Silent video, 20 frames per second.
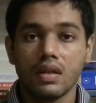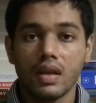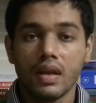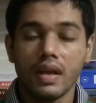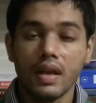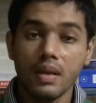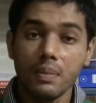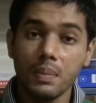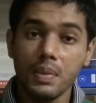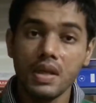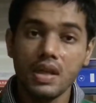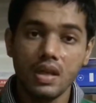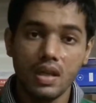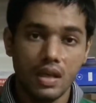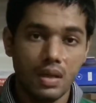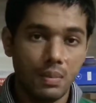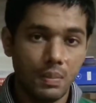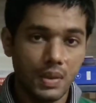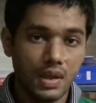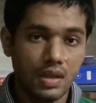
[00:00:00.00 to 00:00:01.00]

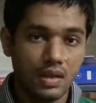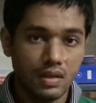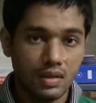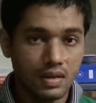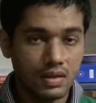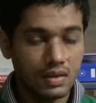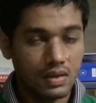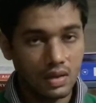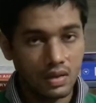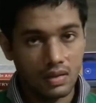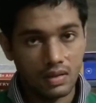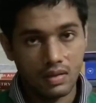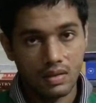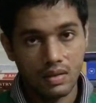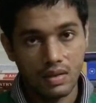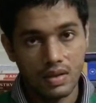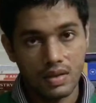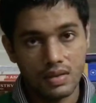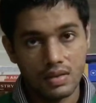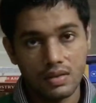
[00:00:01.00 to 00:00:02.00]
APAP is another
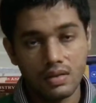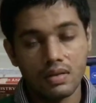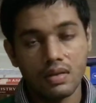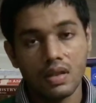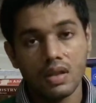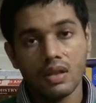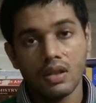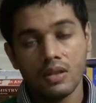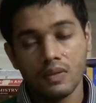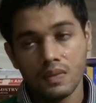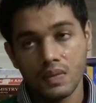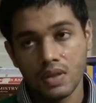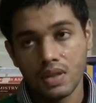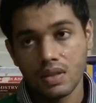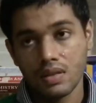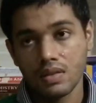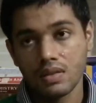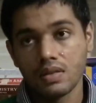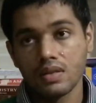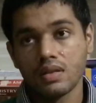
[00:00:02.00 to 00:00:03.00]
condition, which
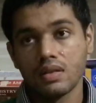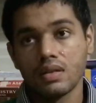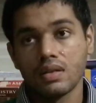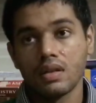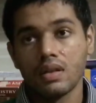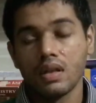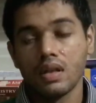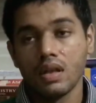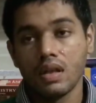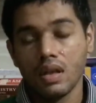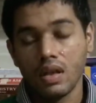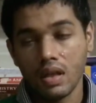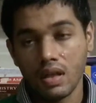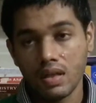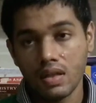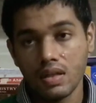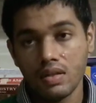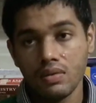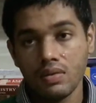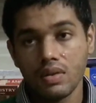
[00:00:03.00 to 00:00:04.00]
is
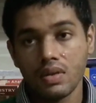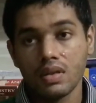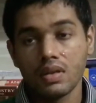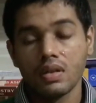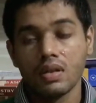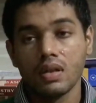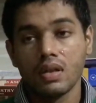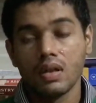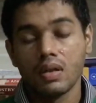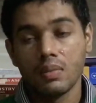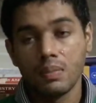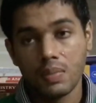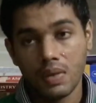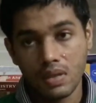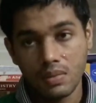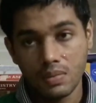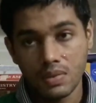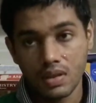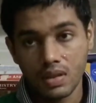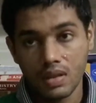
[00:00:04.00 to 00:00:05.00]
acute
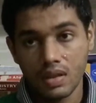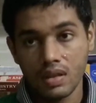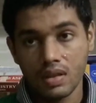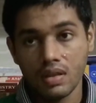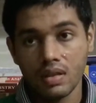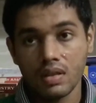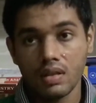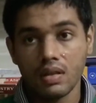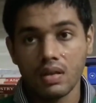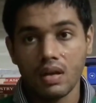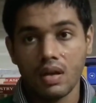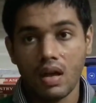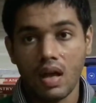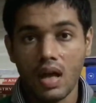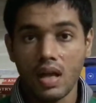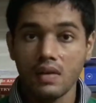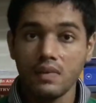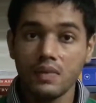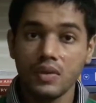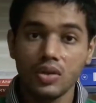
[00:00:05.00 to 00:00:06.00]
pulmonary
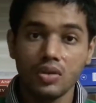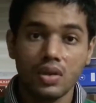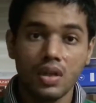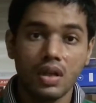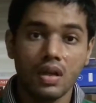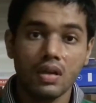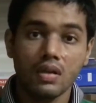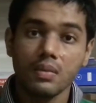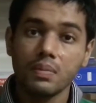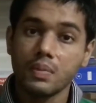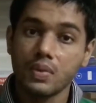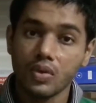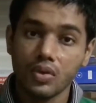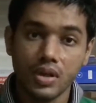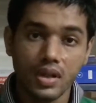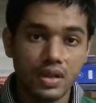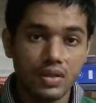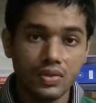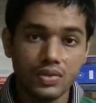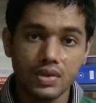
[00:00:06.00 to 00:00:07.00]
alveolar
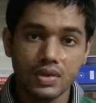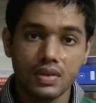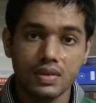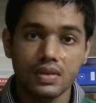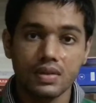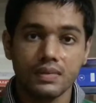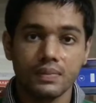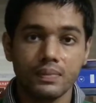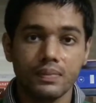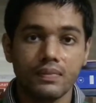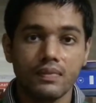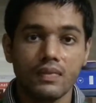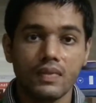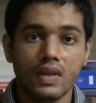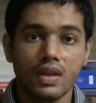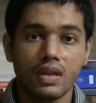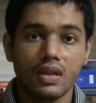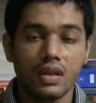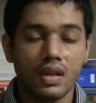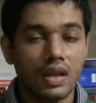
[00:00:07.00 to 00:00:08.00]
proteinosis,
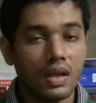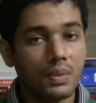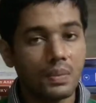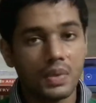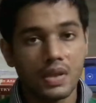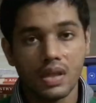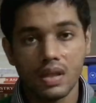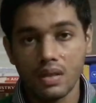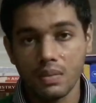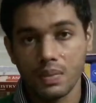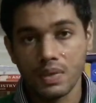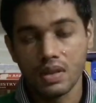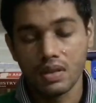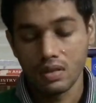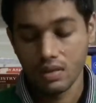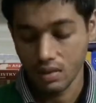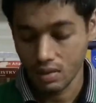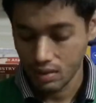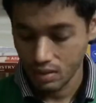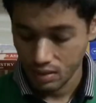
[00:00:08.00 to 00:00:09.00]
APAP,
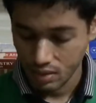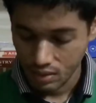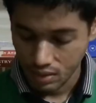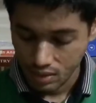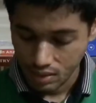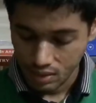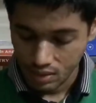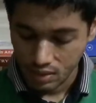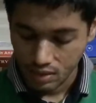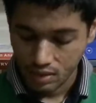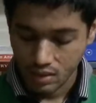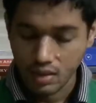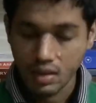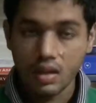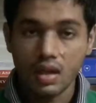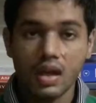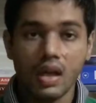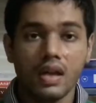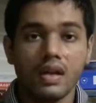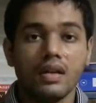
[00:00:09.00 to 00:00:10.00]

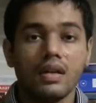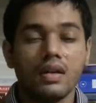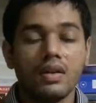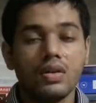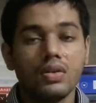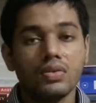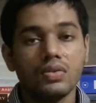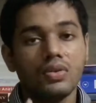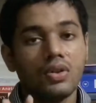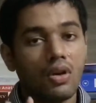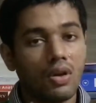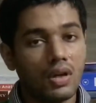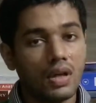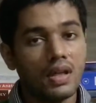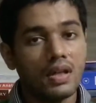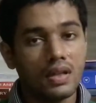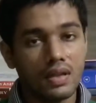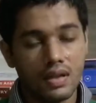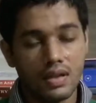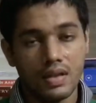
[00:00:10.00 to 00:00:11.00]
and 2
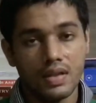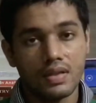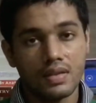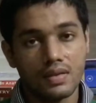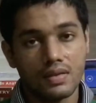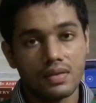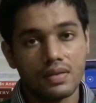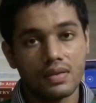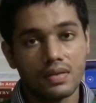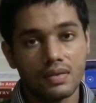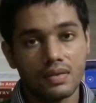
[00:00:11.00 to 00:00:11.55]
dotted conditions.